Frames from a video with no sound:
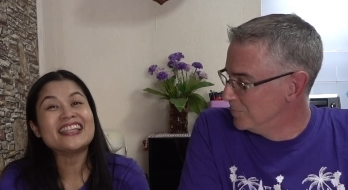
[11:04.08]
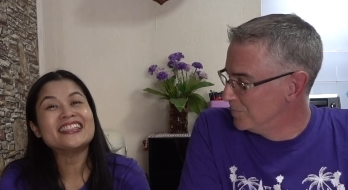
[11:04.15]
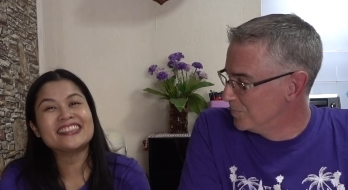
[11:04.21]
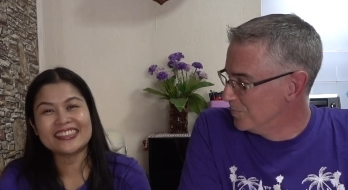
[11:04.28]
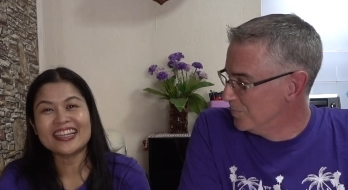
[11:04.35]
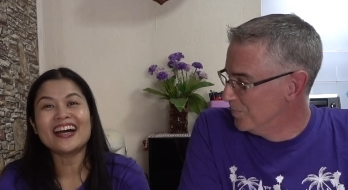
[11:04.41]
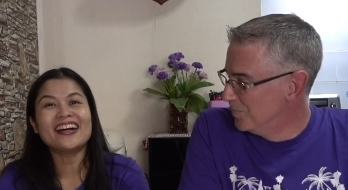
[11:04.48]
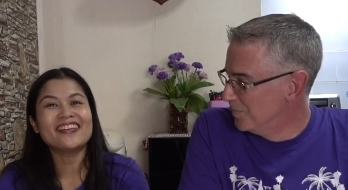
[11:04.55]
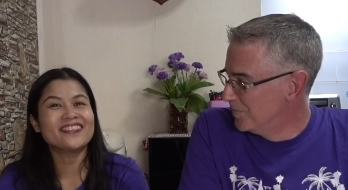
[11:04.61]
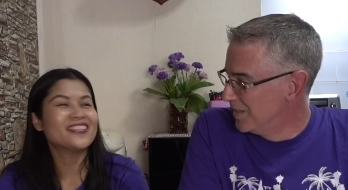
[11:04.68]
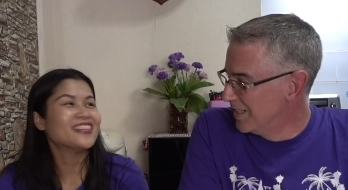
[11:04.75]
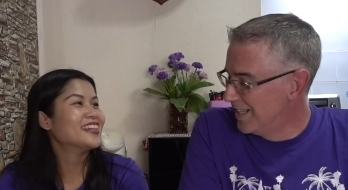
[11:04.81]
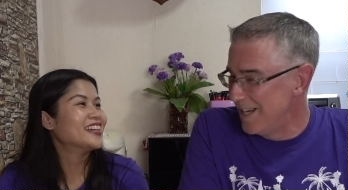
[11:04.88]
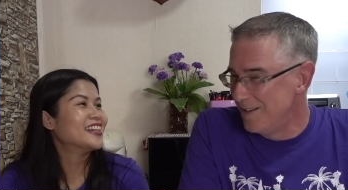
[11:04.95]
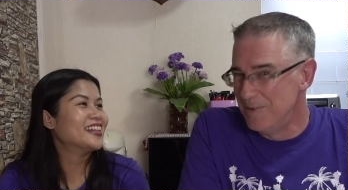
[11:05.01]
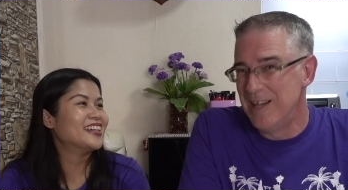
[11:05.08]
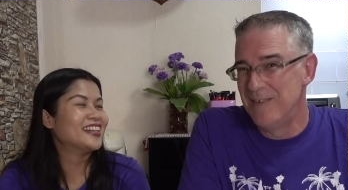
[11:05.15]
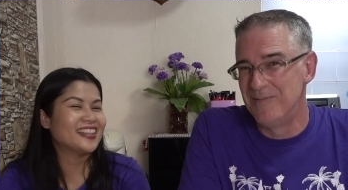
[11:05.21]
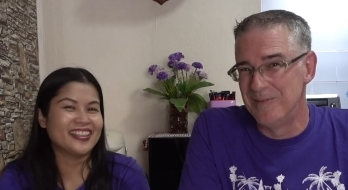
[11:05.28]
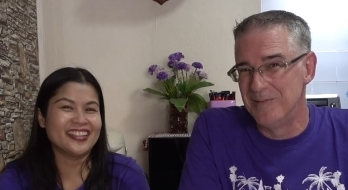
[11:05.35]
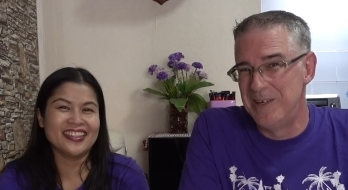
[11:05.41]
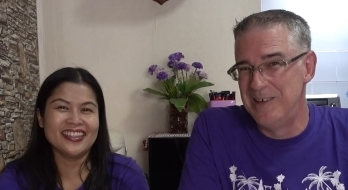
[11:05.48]
Speaker 1: lunch time.
Speaker 2: Yeah, we
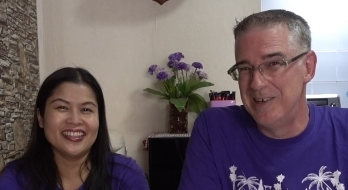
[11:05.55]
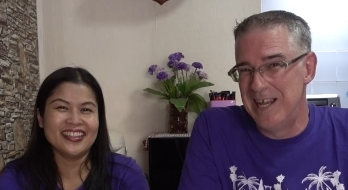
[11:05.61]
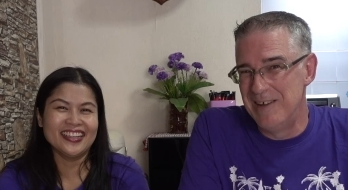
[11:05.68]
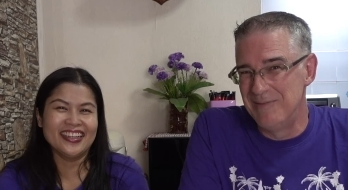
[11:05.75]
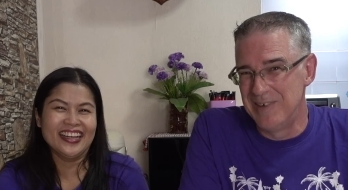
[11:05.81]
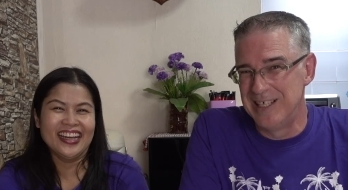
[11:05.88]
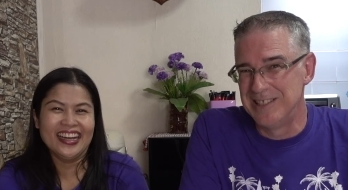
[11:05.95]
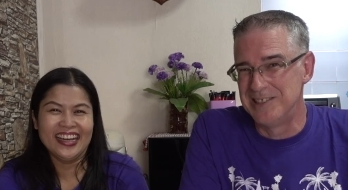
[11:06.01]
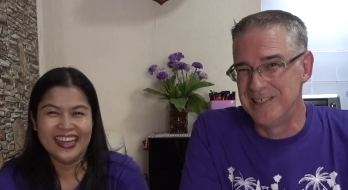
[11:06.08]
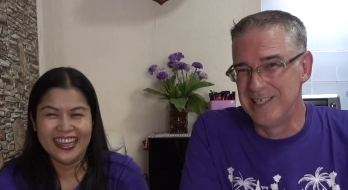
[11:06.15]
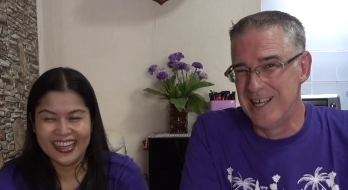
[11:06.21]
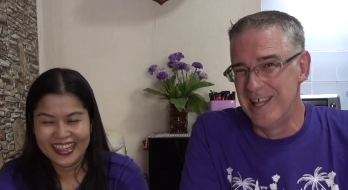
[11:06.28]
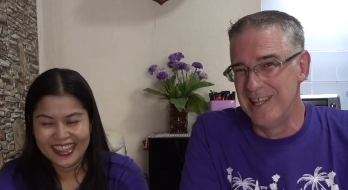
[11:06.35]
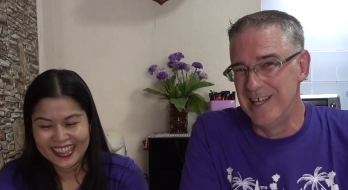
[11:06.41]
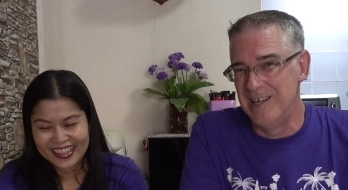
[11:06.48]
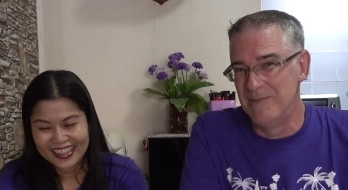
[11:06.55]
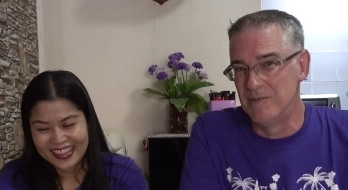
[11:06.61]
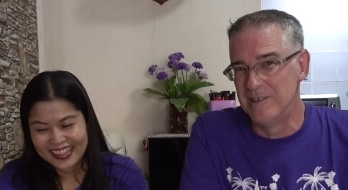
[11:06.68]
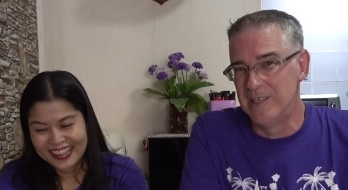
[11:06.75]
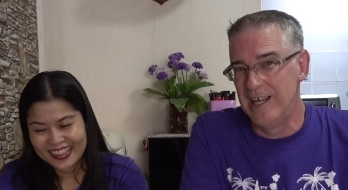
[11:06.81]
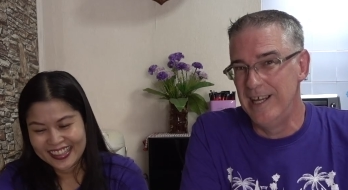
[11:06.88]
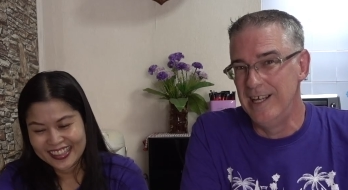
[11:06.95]
have, we have lunch together
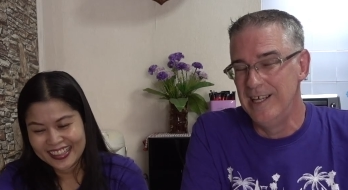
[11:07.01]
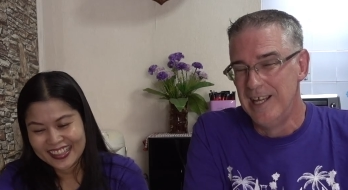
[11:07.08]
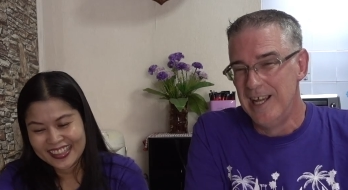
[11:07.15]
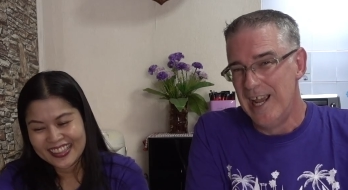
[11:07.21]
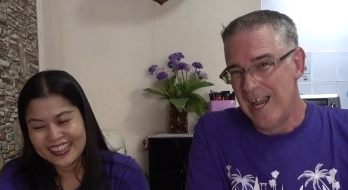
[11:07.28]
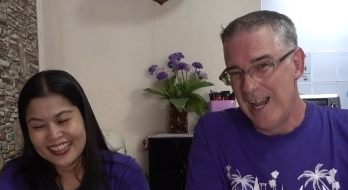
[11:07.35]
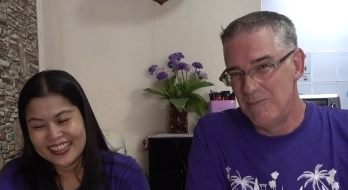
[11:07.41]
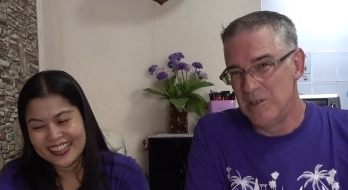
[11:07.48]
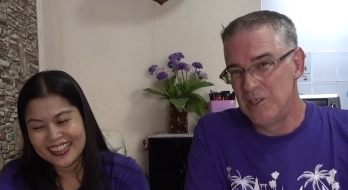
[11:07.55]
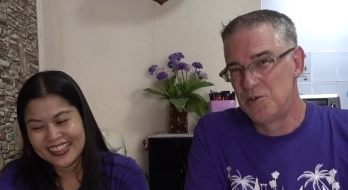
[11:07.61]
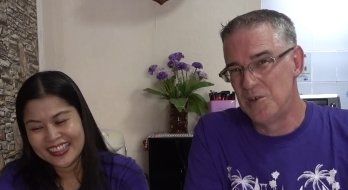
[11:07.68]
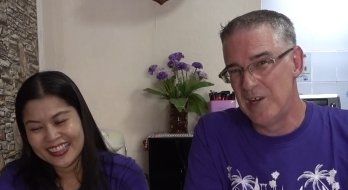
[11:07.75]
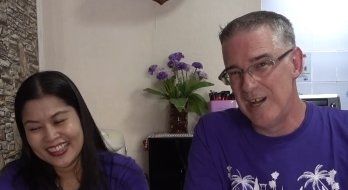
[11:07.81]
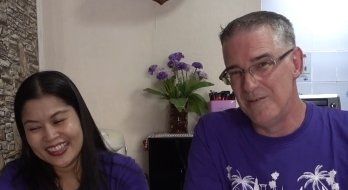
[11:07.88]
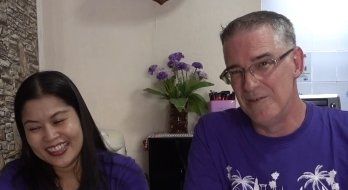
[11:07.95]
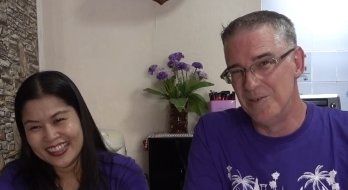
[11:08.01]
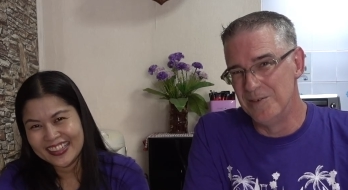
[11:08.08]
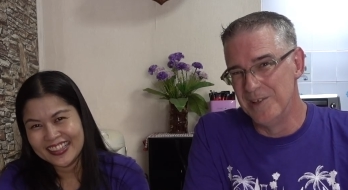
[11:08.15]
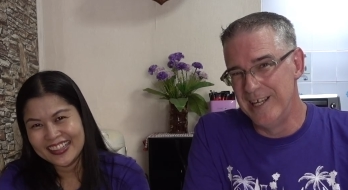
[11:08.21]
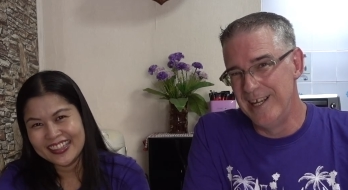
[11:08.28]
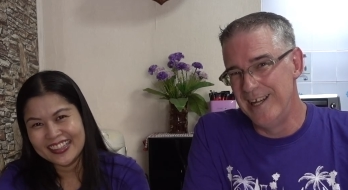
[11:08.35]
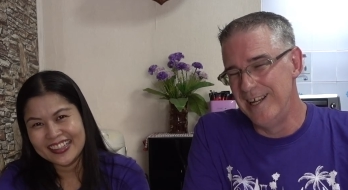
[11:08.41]
every day, and we travel
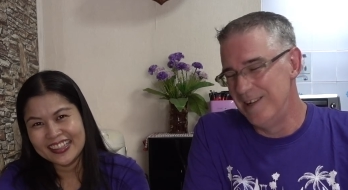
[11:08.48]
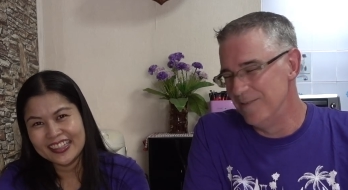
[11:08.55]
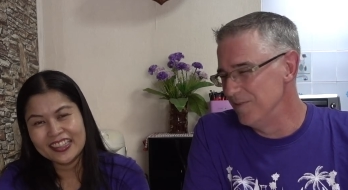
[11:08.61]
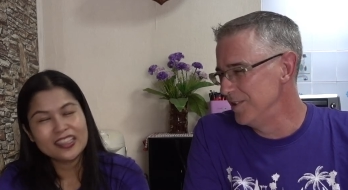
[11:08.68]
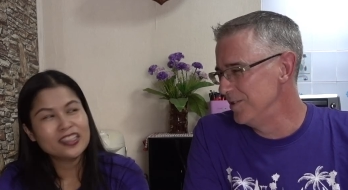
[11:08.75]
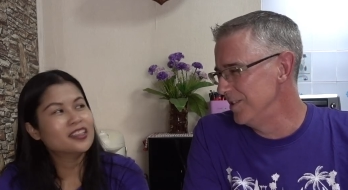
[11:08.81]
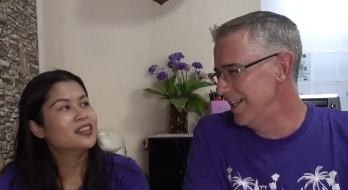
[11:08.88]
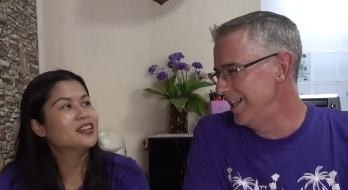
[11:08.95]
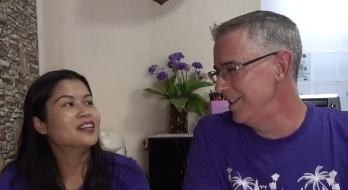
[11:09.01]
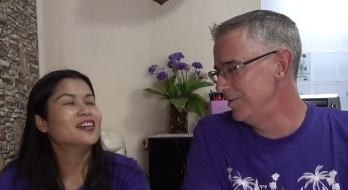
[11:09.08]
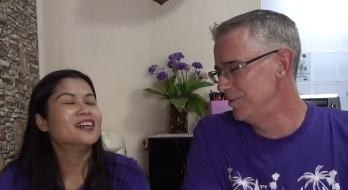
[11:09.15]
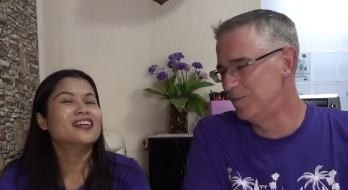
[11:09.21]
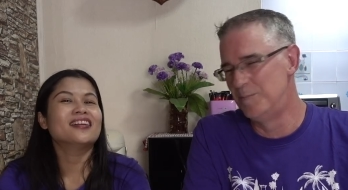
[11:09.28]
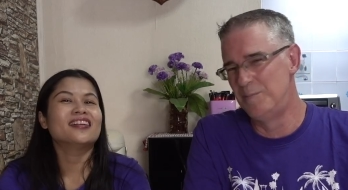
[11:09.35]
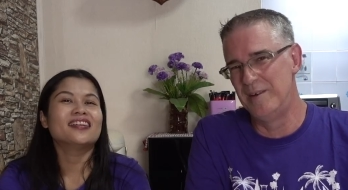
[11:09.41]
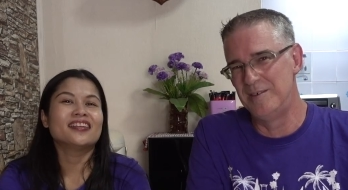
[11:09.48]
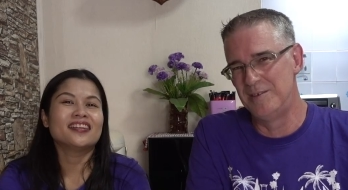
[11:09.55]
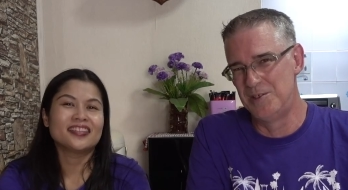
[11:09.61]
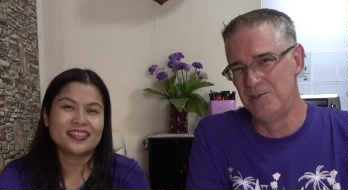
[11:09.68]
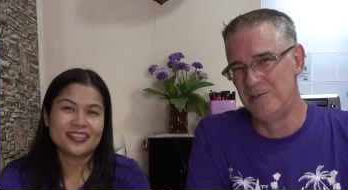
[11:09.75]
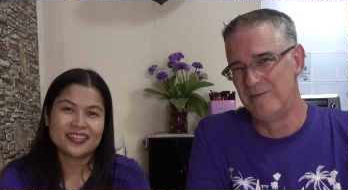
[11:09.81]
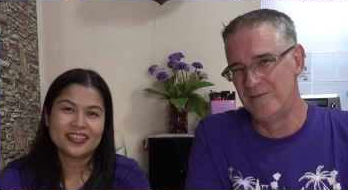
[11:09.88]
there every day,
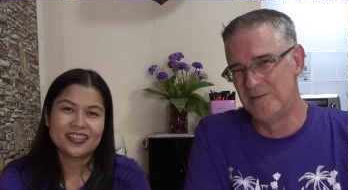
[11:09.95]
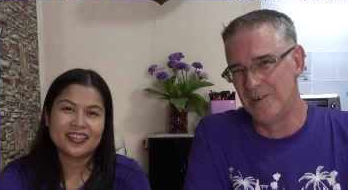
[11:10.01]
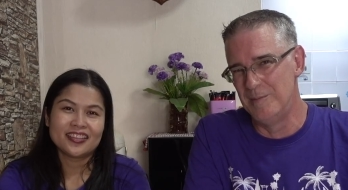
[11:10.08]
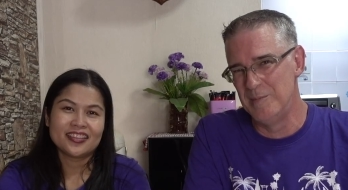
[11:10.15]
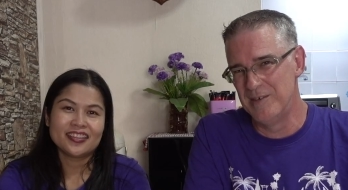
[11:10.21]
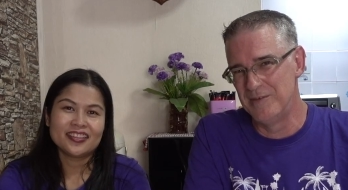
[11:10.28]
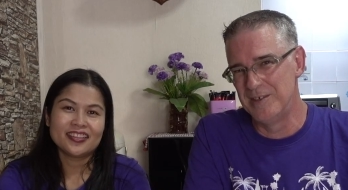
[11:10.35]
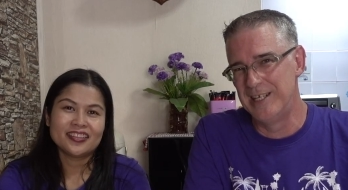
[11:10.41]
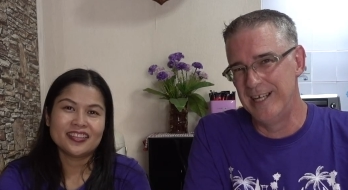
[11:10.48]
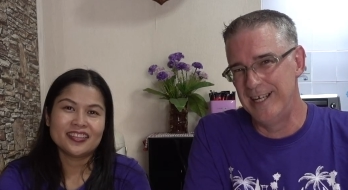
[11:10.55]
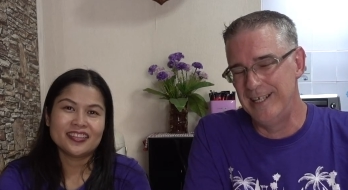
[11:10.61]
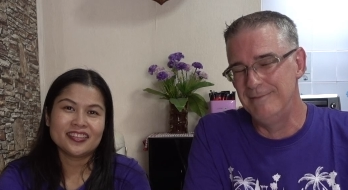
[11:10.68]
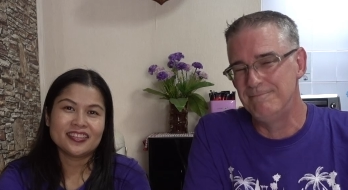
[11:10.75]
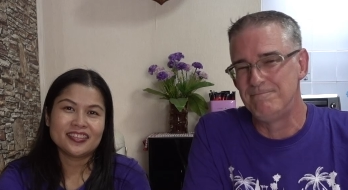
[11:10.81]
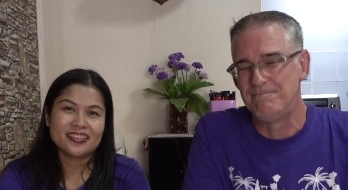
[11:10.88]
uh-huh. to and from every day.